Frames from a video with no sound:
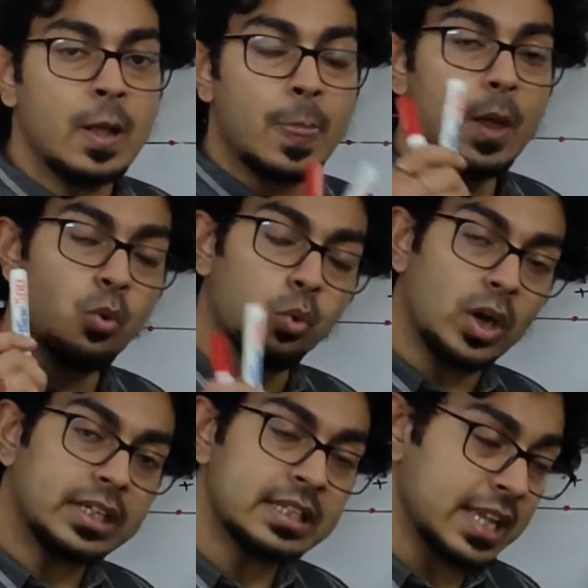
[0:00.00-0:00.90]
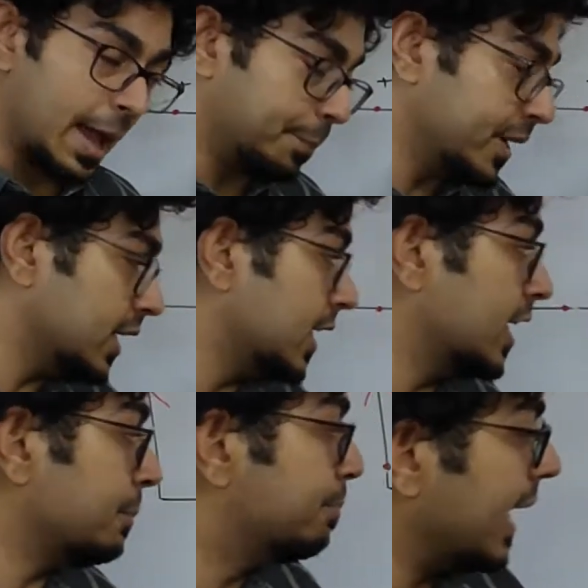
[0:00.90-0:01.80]
Now what is happening
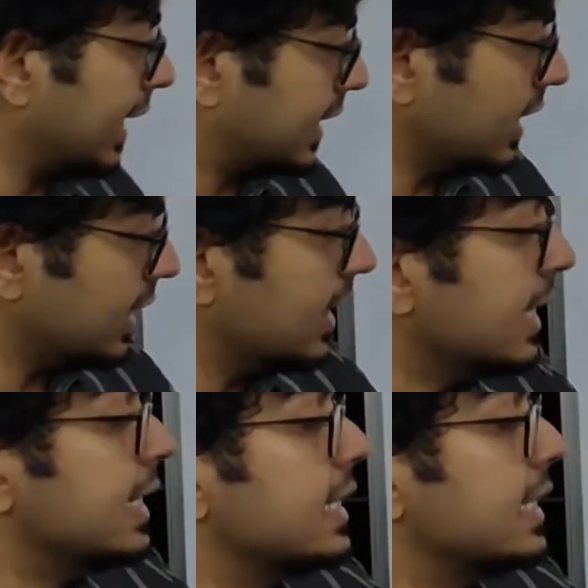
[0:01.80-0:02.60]
here? Battery